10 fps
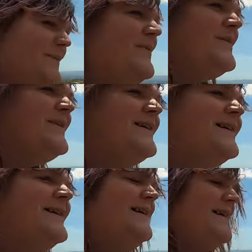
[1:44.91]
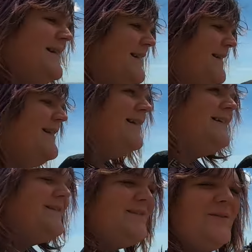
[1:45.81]
up. Just about.
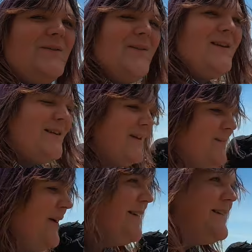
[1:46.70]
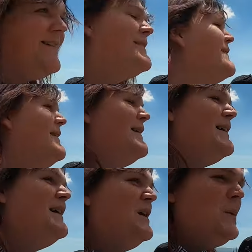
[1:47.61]
Yeah, he's a local San Diegan pilot.
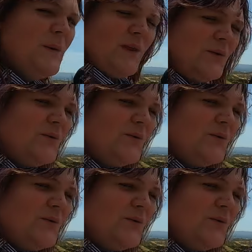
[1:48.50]
Really